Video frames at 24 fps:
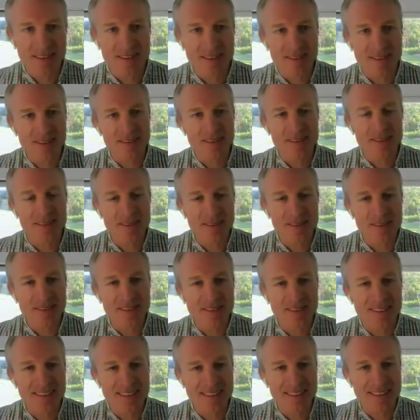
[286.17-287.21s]

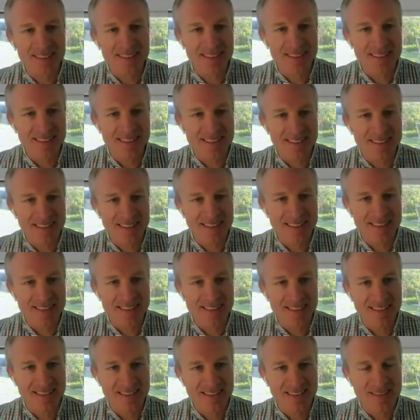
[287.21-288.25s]

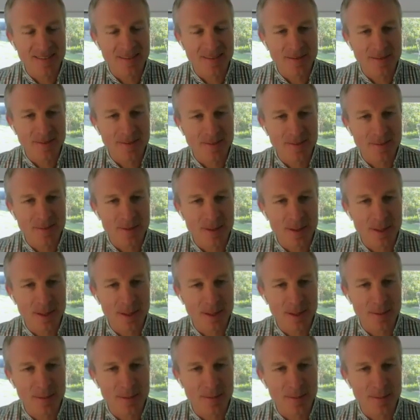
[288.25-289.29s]

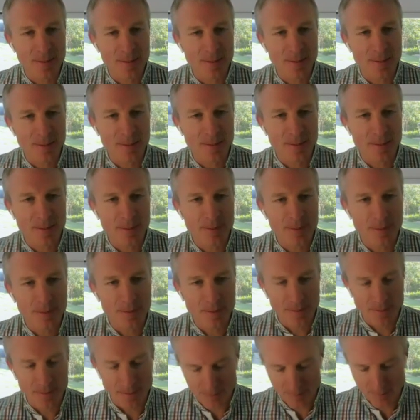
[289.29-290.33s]

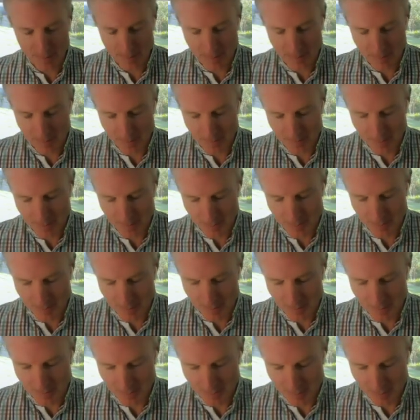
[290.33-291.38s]

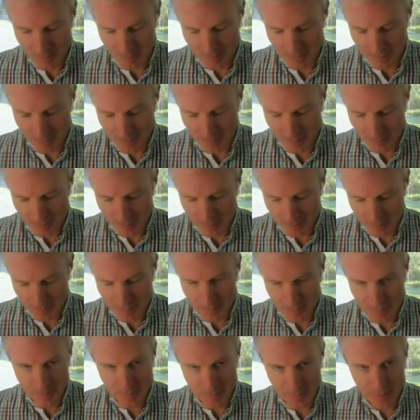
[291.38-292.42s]

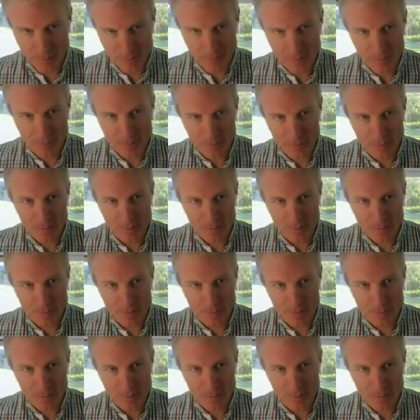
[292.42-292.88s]
(not speaking)